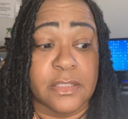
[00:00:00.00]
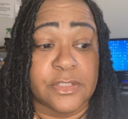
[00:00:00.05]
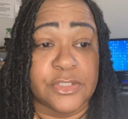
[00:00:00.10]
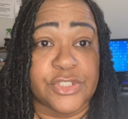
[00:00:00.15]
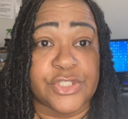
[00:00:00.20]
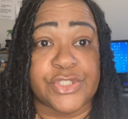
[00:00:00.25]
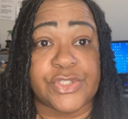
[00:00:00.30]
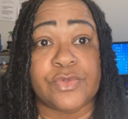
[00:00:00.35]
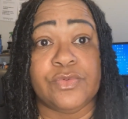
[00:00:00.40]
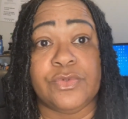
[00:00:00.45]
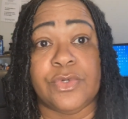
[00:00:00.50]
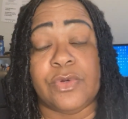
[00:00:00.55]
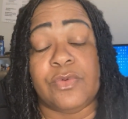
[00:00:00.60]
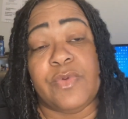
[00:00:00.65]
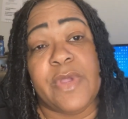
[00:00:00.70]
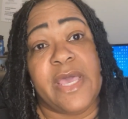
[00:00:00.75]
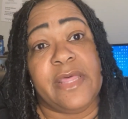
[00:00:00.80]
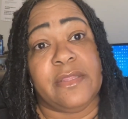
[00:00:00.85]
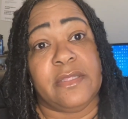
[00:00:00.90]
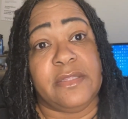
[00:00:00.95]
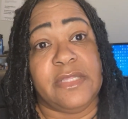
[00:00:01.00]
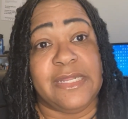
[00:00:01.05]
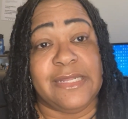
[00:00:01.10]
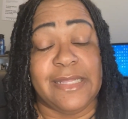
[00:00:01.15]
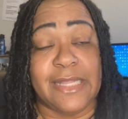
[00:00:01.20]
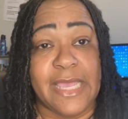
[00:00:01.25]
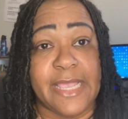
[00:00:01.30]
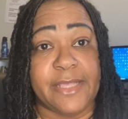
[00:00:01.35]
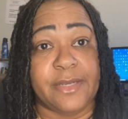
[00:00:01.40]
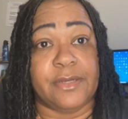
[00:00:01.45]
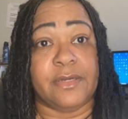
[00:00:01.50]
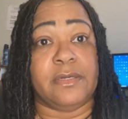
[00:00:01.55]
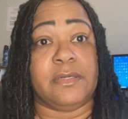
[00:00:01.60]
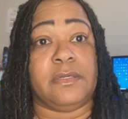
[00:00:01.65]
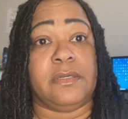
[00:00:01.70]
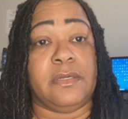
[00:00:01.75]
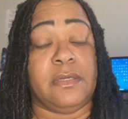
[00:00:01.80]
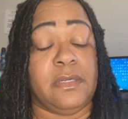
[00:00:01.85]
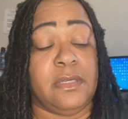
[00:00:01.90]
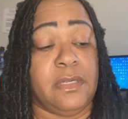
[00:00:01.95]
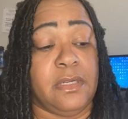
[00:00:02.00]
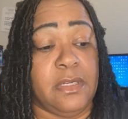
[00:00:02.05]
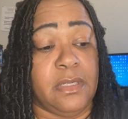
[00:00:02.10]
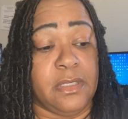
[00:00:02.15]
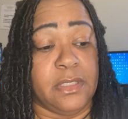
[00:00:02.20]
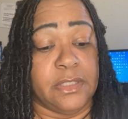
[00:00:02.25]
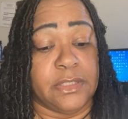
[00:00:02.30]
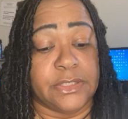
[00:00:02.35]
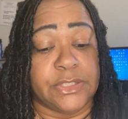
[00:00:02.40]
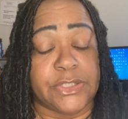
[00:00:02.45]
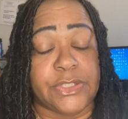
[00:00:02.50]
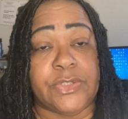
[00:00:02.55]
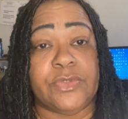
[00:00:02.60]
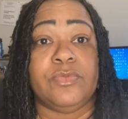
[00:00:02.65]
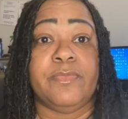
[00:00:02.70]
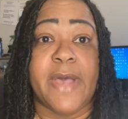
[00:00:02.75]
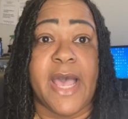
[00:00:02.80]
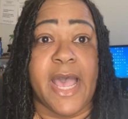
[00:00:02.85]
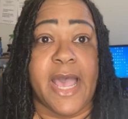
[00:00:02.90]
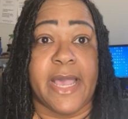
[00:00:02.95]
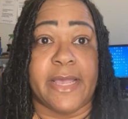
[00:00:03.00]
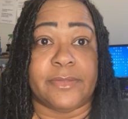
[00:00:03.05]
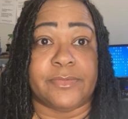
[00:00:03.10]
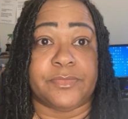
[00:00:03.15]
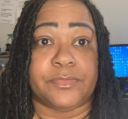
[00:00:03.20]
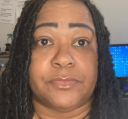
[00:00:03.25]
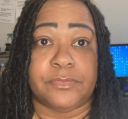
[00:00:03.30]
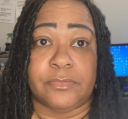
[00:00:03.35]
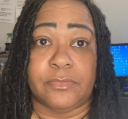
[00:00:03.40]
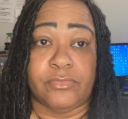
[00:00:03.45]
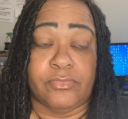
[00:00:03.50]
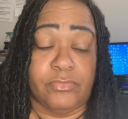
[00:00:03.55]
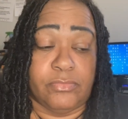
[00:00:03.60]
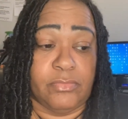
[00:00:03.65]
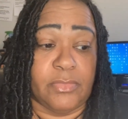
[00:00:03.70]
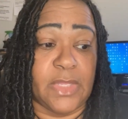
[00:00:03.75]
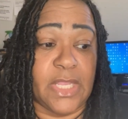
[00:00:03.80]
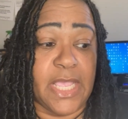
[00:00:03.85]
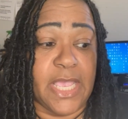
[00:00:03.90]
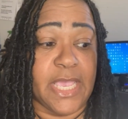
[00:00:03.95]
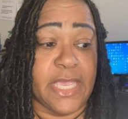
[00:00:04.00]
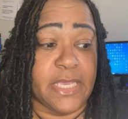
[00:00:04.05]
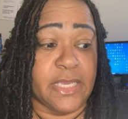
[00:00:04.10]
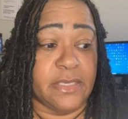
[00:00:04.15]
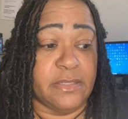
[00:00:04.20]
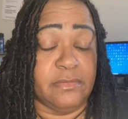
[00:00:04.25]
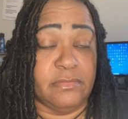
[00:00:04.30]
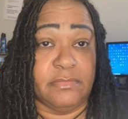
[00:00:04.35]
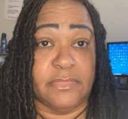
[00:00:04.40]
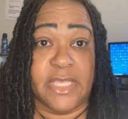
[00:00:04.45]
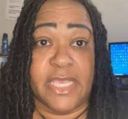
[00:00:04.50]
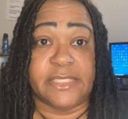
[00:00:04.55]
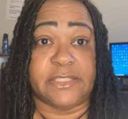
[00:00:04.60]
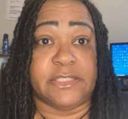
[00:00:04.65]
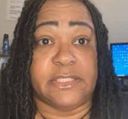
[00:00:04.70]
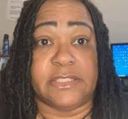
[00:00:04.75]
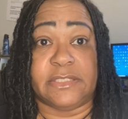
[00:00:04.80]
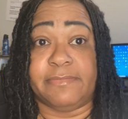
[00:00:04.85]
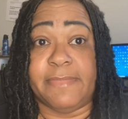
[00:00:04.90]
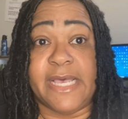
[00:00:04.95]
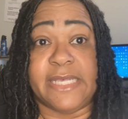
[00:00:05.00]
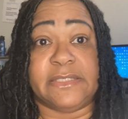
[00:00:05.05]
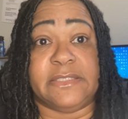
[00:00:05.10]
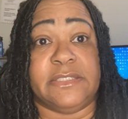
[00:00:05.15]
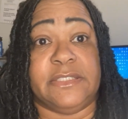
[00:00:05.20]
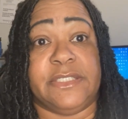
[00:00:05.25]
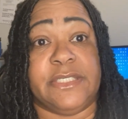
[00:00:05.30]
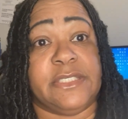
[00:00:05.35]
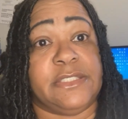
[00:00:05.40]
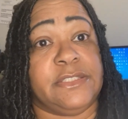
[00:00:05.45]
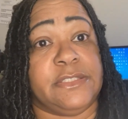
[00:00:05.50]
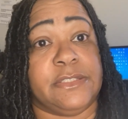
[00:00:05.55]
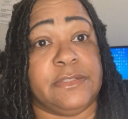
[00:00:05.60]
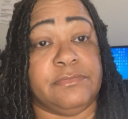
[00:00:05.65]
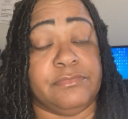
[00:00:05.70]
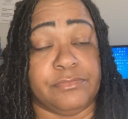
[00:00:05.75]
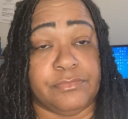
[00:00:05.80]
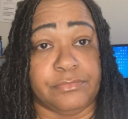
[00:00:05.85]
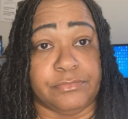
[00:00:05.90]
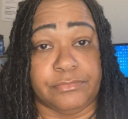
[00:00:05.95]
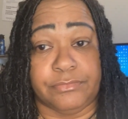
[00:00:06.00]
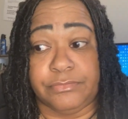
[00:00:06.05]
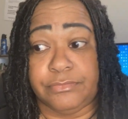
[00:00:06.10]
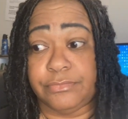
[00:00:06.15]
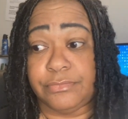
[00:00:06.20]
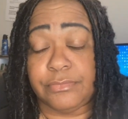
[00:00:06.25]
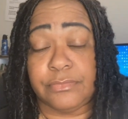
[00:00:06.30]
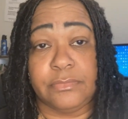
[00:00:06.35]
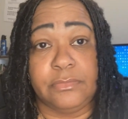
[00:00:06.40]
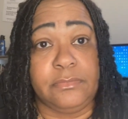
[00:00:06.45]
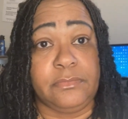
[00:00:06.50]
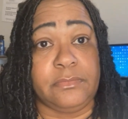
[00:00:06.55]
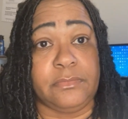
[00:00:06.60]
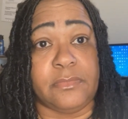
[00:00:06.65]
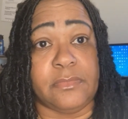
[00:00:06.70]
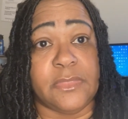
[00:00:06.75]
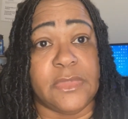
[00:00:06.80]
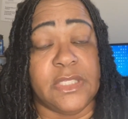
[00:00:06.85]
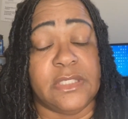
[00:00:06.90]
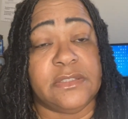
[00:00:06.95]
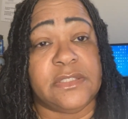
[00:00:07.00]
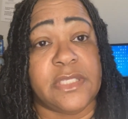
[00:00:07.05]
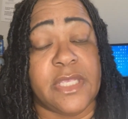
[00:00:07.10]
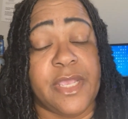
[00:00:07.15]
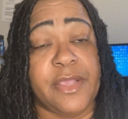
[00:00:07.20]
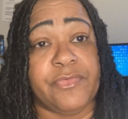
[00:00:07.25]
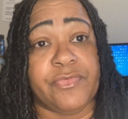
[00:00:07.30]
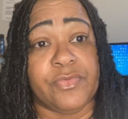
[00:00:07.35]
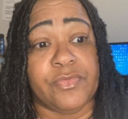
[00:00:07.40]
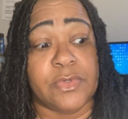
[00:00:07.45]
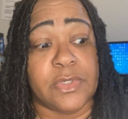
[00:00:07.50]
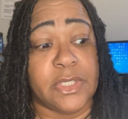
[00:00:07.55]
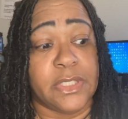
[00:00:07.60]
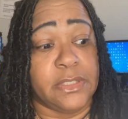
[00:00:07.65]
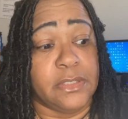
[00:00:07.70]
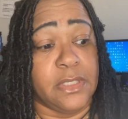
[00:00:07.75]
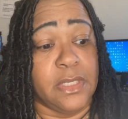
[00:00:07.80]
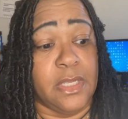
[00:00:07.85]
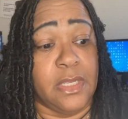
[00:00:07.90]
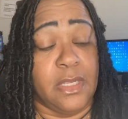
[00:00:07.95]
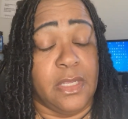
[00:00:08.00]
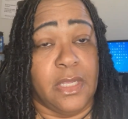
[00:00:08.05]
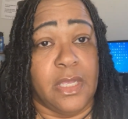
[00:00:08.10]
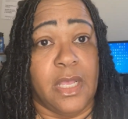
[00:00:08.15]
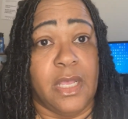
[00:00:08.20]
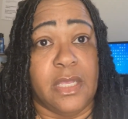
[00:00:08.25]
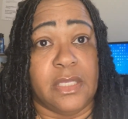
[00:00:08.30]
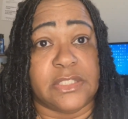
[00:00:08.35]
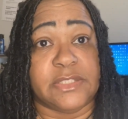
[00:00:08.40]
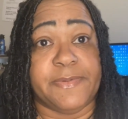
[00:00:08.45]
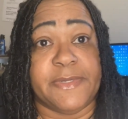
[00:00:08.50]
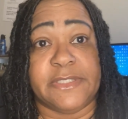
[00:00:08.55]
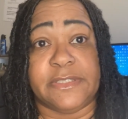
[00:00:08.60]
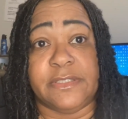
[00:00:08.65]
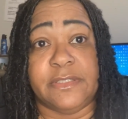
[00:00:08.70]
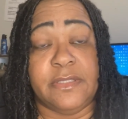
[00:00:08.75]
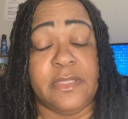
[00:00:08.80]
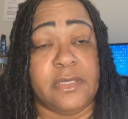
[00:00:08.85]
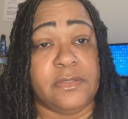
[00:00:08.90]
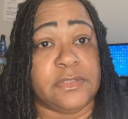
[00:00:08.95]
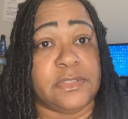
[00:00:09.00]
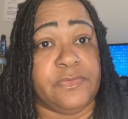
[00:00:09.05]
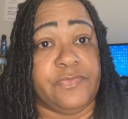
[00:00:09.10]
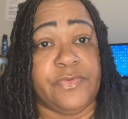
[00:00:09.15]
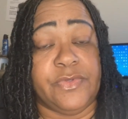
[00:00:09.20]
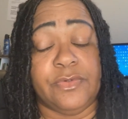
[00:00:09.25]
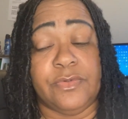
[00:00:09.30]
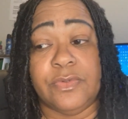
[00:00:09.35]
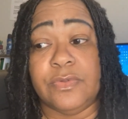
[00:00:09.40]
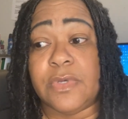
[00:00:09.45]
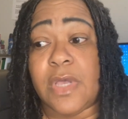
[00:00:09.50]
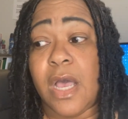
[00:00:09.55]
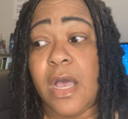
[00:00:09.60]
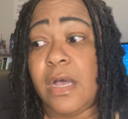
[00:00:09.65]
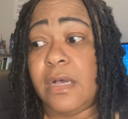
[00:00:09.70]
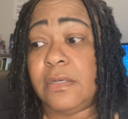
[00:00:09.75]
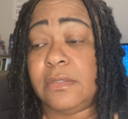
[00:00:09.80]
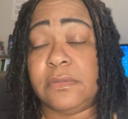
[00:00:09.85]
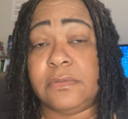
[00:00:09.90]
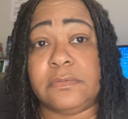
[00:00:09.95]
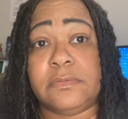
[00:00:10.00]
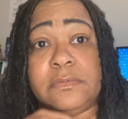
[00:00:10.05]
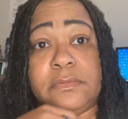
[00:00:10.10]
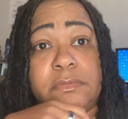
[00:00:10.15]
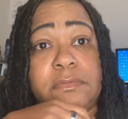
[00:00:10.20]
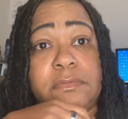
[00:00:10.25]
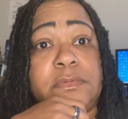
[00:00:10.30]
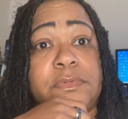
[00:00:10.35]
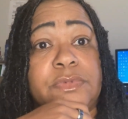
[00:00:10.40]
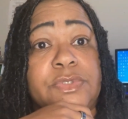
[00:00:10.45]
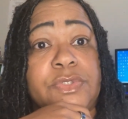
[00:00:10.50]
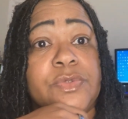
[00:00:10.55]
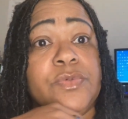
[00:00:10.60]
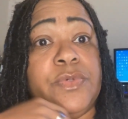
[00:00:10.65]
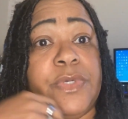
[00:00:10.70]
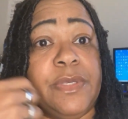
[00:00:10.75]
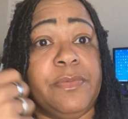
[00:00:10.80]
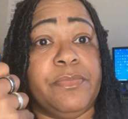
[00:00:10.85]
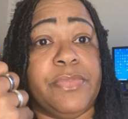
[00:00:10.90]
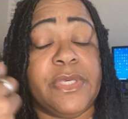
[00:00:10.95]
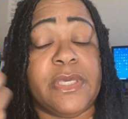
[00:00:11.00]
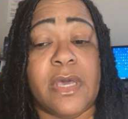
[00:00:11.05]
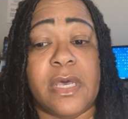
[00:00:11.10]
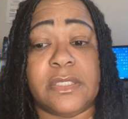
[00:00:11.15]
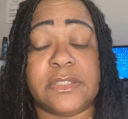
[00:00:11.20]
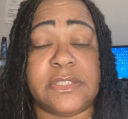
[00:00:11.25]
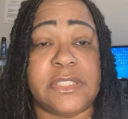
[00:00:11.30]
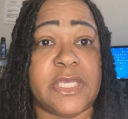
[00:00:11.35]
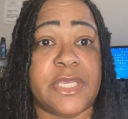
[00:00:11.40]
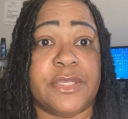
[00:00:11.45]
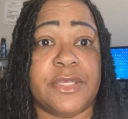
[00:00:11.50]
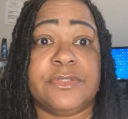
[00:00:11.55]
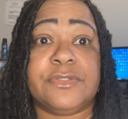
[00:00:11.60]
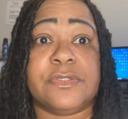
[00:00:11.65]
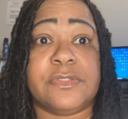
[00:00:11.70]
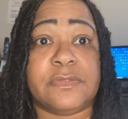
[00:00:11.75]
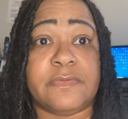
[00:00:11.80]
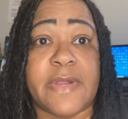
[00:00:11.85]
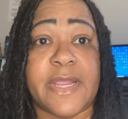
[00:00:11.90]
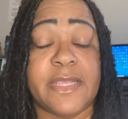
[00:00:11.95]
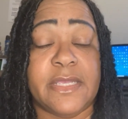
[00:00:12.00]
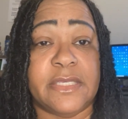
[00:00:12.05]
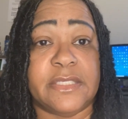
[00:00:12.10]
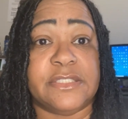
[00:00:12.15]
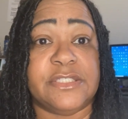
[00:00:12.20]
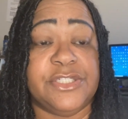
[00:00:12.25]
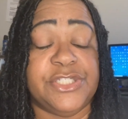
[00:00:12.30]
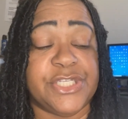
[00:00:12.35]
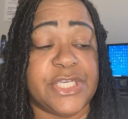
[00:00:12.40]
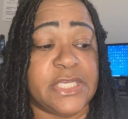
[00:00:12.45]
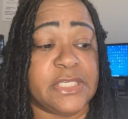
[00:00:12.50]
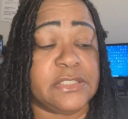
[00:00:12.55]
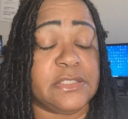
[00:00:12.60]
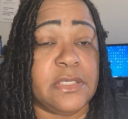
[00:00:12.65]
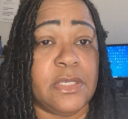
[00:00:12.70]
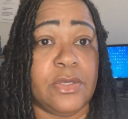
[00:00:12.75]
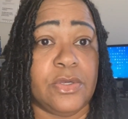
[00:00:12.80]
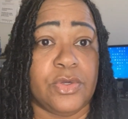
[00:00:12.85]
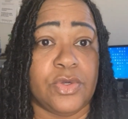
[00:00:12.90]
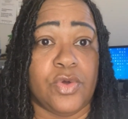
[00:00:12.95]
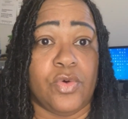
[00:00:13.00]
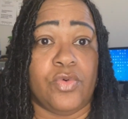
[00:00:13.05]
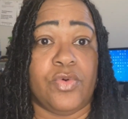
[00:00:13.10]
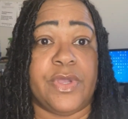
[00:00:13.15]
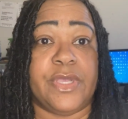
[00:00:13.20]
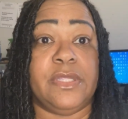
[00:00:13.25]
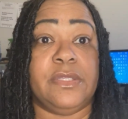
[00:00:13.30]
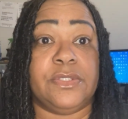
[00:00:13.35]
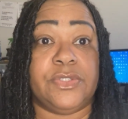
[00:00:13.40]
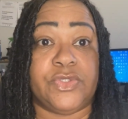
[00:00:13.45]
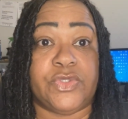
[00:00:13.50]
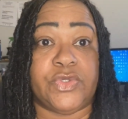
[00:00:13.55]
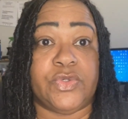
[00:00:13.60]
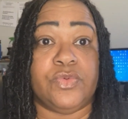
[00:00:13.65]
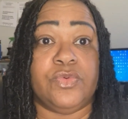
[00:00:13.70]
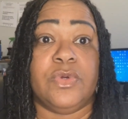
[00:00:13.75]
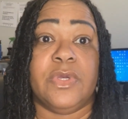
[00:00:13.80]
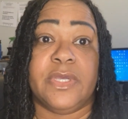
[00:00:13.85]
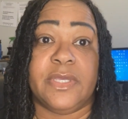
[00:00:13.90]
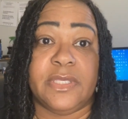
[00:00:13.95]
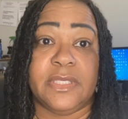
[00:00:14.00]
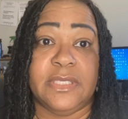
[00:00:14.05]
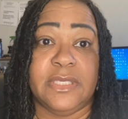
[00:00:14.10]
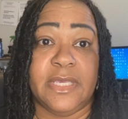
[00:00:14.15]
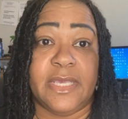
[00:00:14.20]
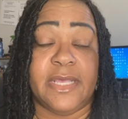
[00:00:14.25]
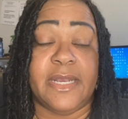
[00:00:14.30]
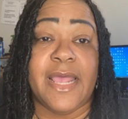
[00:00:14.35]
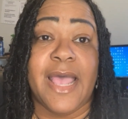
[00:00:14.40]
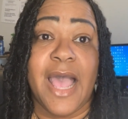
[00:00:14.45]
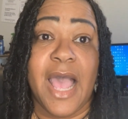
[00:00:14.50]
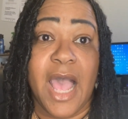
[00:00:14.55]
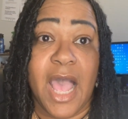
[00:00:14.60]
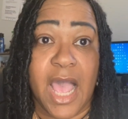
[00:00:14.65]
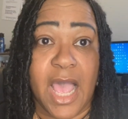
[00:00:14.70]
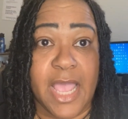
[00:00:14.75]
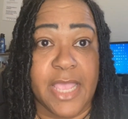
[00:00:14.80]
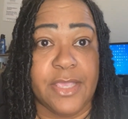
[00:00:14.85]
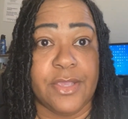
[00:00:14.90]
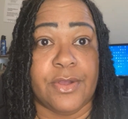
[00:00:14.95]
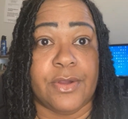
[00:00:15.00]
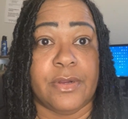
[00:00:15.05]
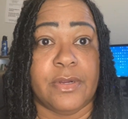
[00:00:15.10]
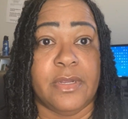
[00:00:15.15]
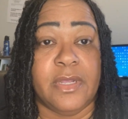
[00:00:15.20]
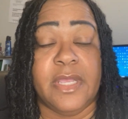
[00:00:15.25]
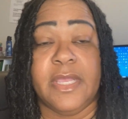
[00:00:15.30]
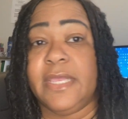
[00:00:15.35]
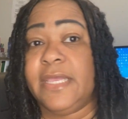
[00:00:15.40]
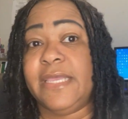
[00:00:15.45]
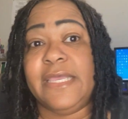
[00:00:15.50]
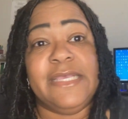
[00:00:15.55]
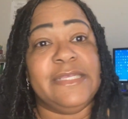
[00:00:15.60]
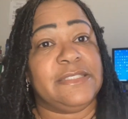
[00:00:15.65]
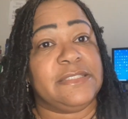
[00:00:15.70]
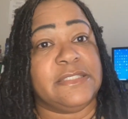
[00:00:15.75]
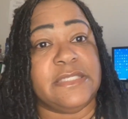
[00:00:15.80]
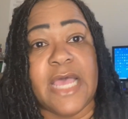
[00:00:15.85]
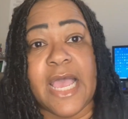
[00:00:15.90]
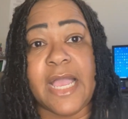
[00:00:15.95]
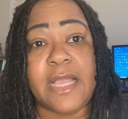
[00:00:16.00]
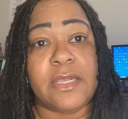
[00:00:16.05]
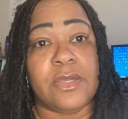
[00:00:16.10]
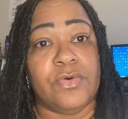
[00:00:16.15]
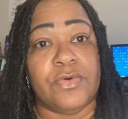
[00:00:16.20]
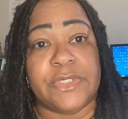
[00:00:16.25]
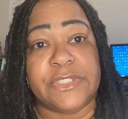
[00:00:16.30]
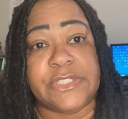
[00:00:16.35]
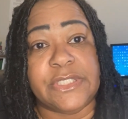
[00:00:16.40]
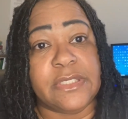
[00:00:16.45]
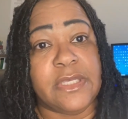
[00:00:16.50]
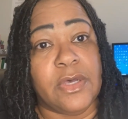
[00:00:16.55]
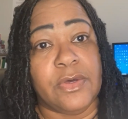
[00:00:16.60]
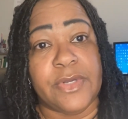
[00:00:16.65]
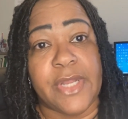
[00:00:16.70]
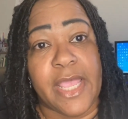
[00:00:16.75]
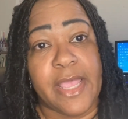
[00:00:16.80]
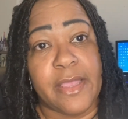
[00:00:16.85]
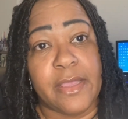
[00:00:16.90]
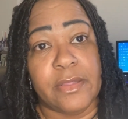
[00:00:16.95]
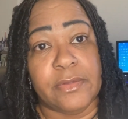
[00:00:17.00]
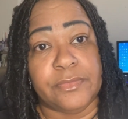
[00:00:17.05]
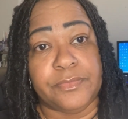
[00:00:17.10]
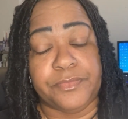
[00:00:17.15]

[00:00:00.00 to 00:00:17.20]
sooner rather than later to buy, and that's just my suggestion to everyone, uh, especially those of you who call. Do it because the interest rate is just going to get higher. It's not going to go down.